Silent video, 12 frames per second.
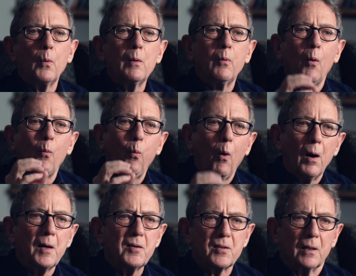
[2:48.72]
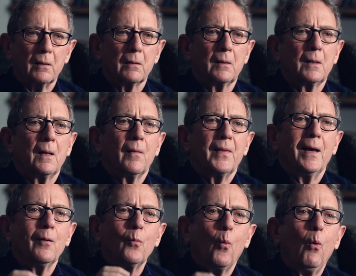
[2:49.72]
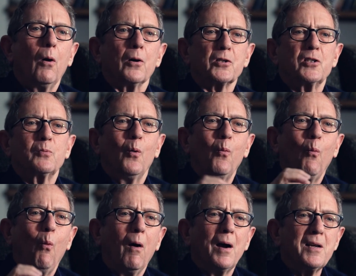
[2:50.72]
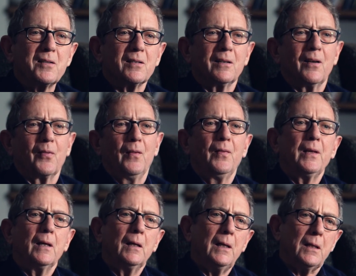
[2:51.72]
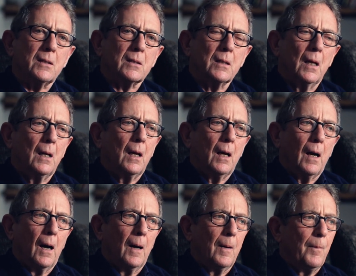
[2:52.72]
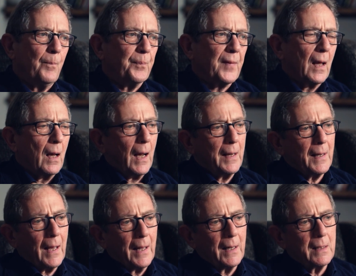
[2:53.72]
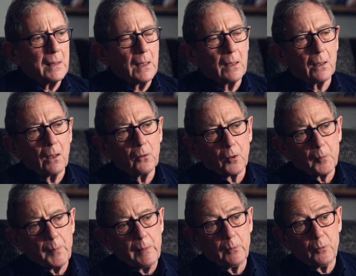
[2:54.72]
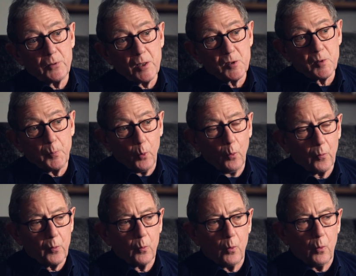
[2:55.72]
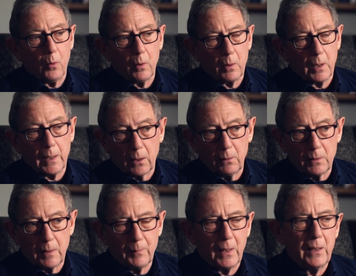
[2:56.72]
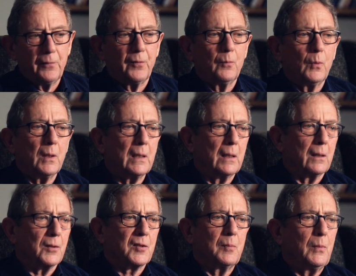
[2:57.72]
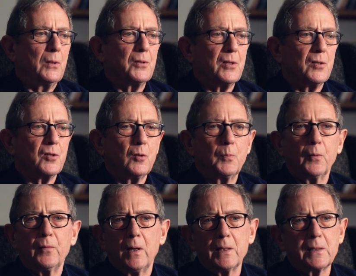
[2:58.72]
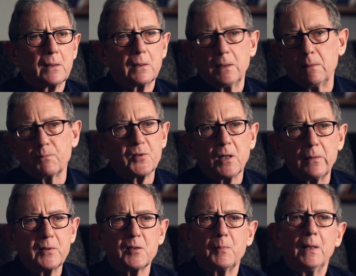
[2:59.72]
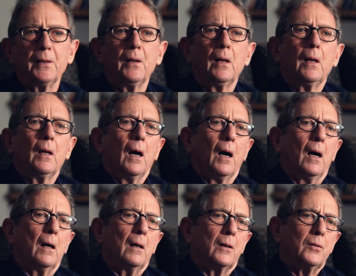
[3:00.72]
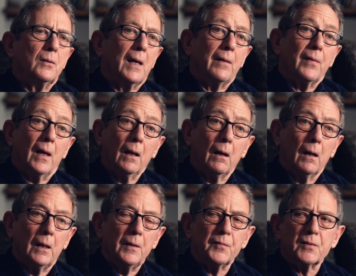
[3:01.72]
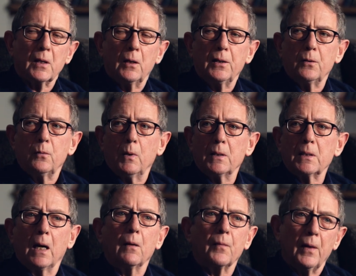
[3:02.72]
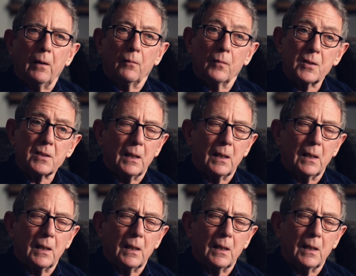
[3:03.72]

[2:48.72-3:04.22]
we were wiser. The unwashed were wiser than the elite. Um, and, and I think a lot of people who did support the war, including many from working class communities who provided the servicemen uh, who gave their lives and who went out there and risked